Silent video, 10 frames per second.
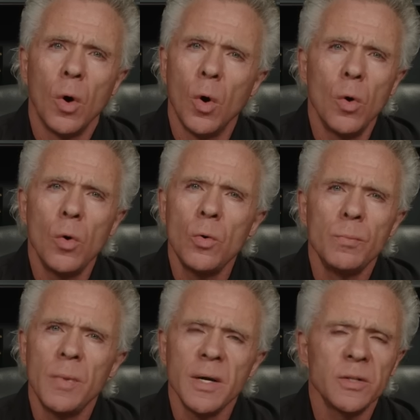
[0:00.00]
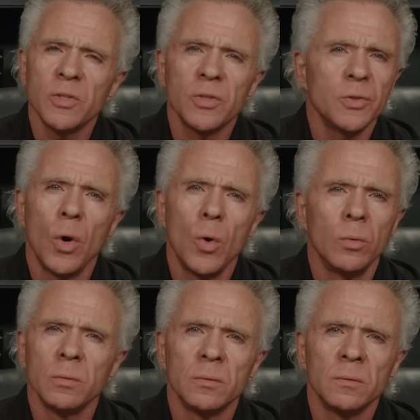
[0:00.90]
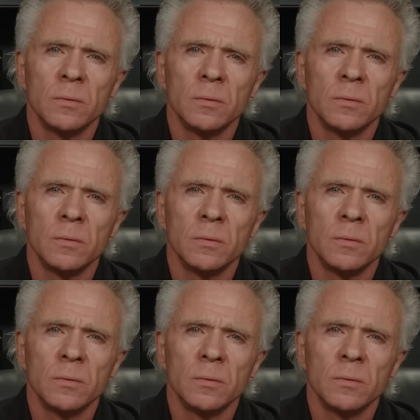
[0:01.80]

O my soul,